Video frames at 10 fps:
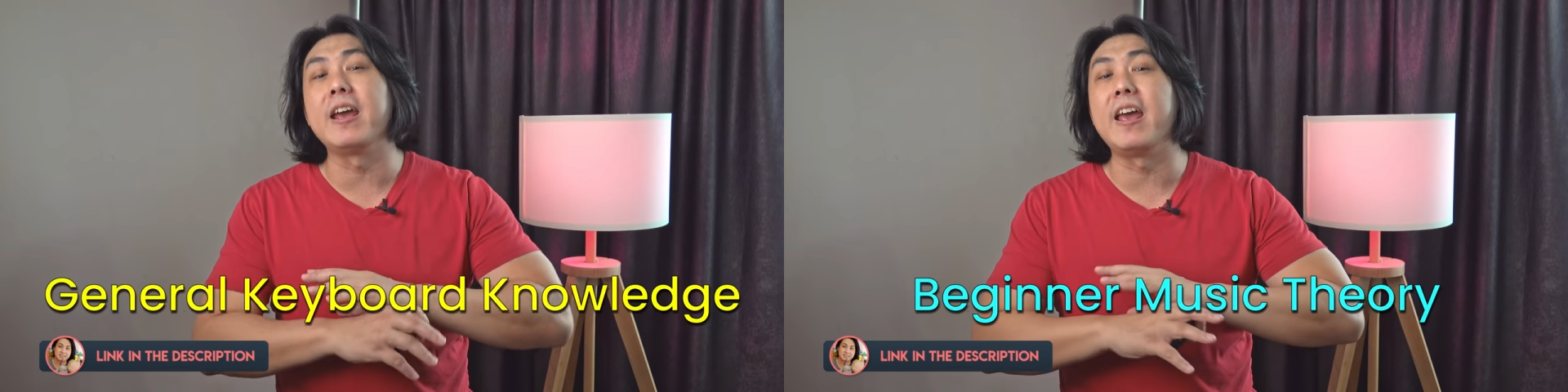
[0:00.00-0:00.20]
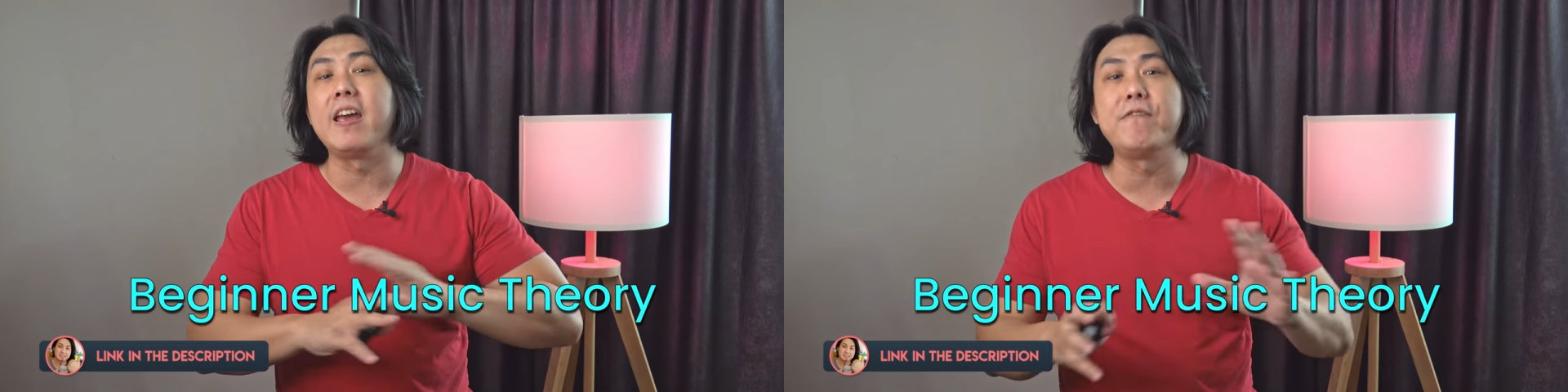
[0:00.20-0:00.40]

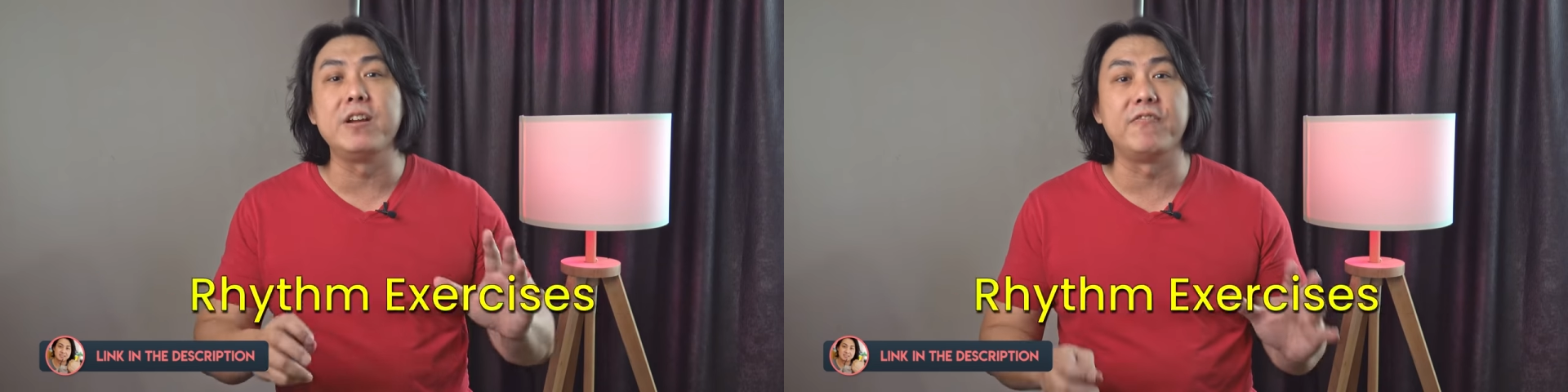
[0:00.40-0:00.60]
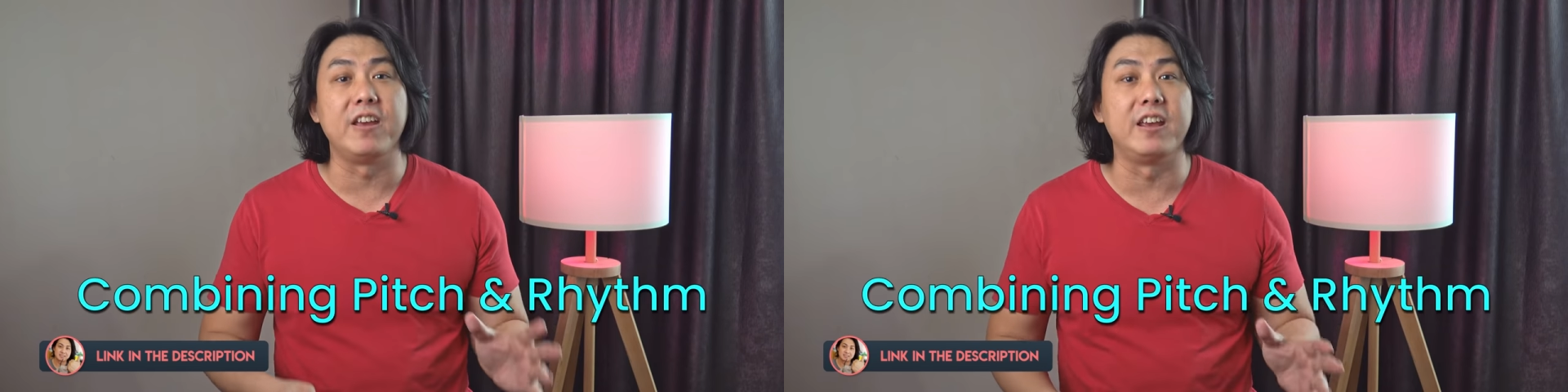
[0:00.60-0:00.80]

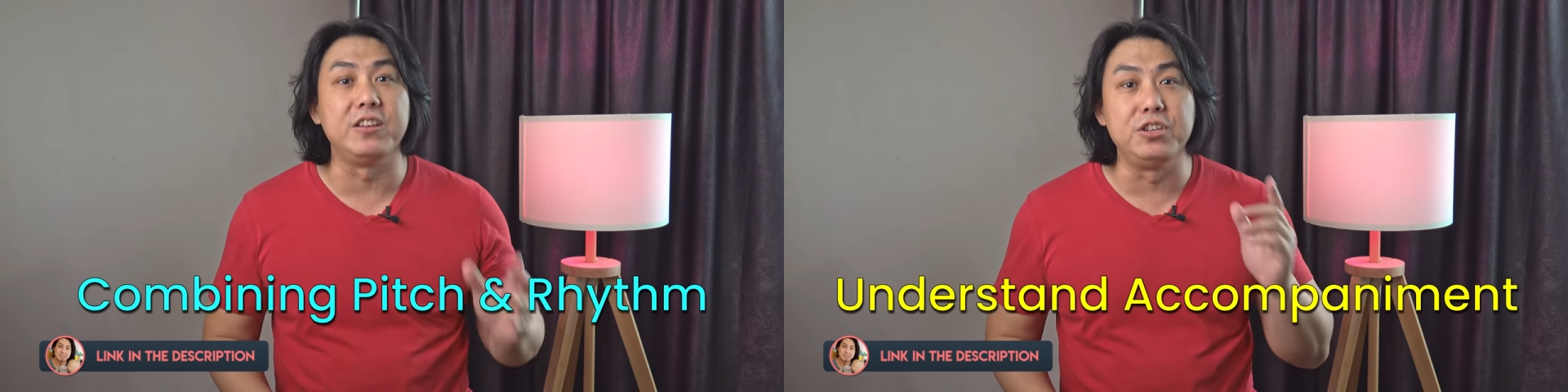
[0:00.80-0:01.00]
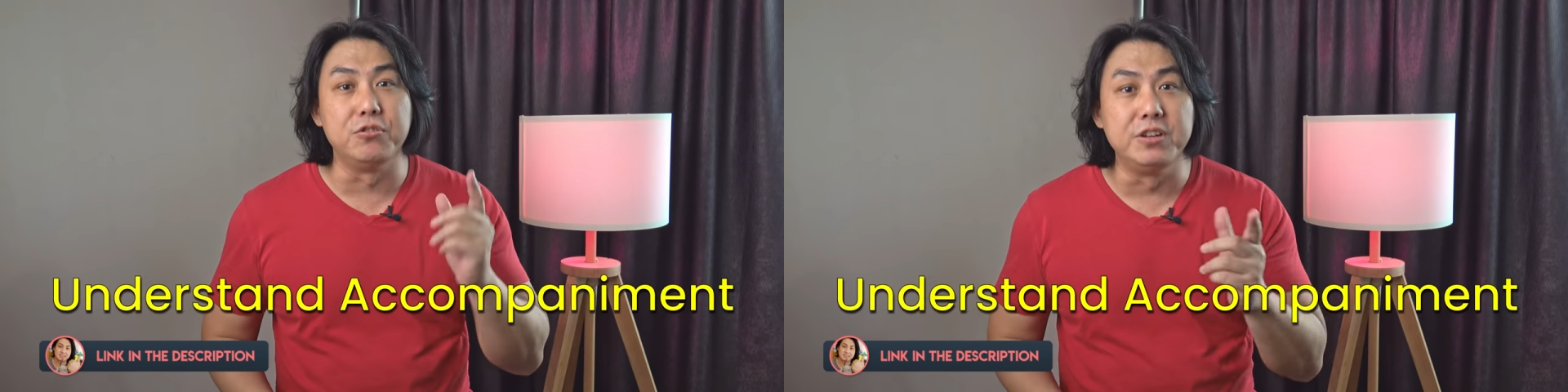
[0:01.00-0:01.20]
everything
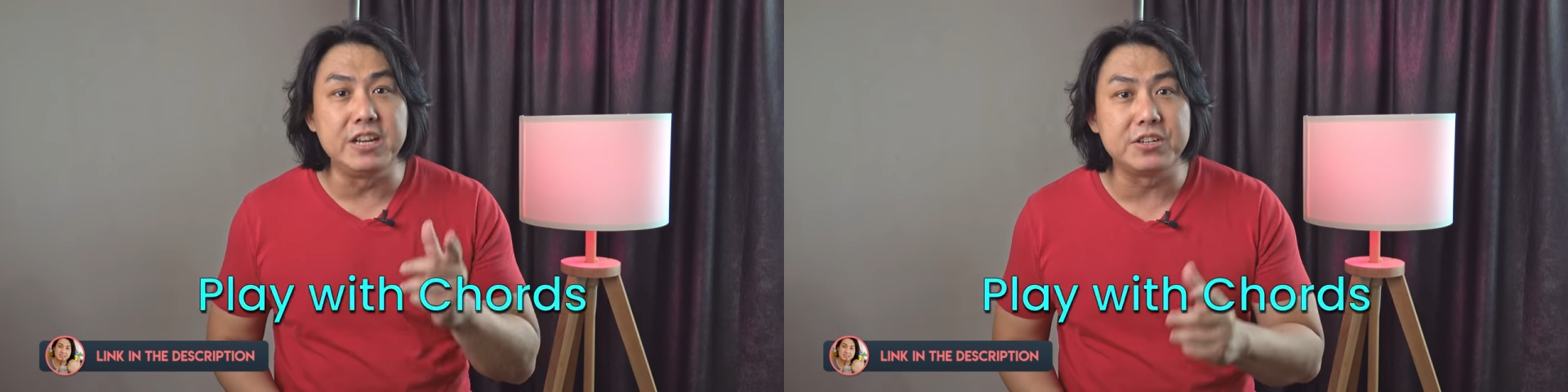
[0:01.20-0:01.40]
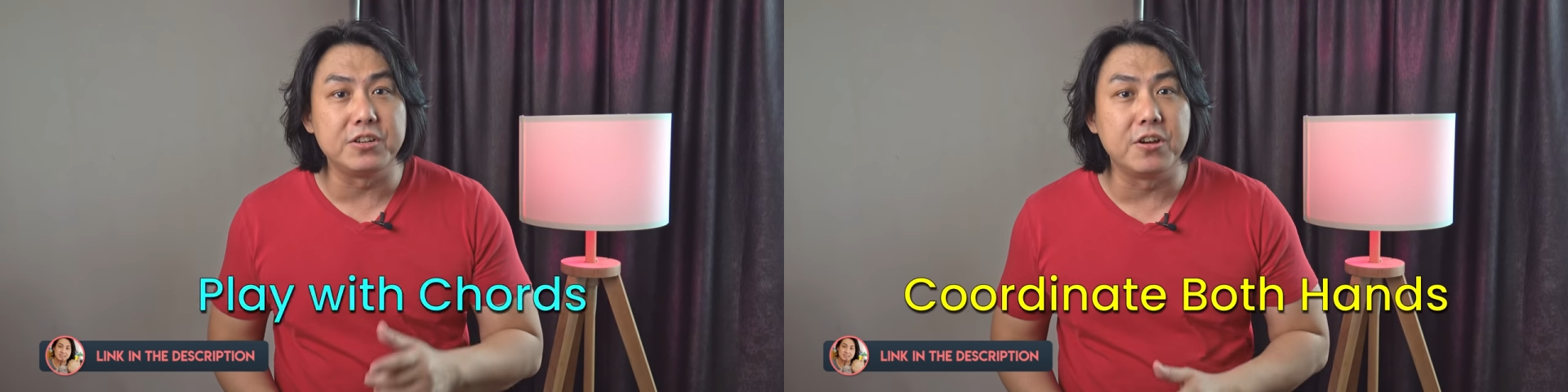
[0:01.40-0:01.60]
you
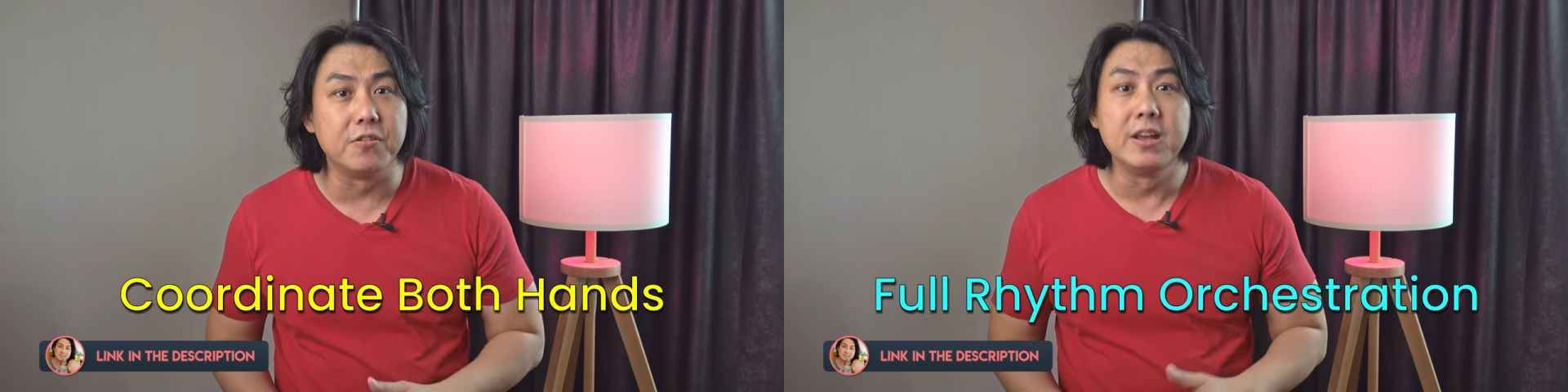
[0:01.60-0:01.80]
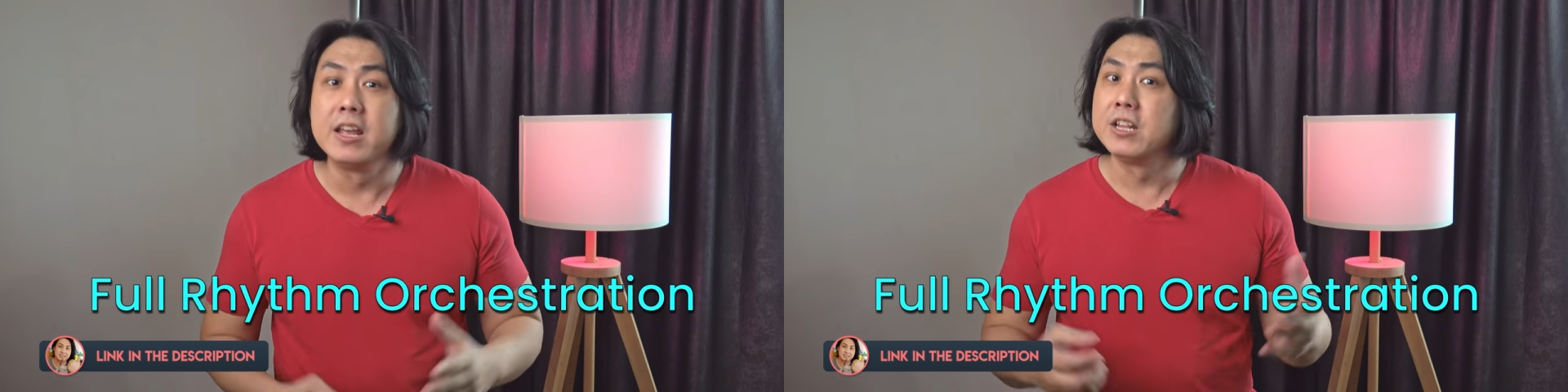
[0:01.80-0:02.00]
need to know